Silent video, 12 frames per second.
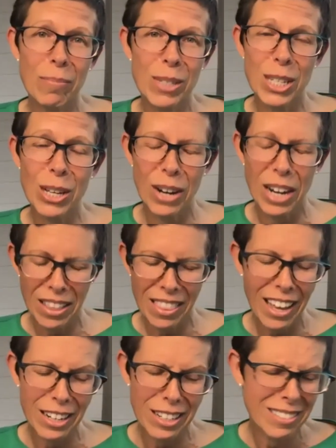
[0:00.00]
So I,
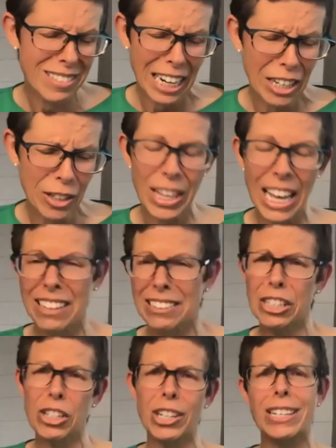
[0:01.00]
that, I know that
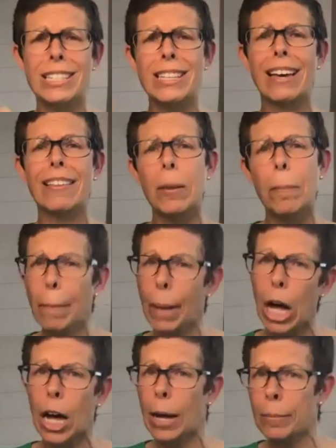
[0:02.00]
cleaner is like the
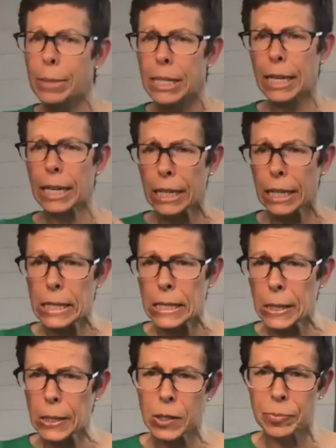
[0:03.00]
bomb diggity.
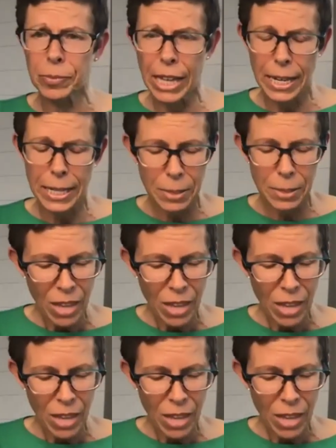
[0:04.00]
So yes.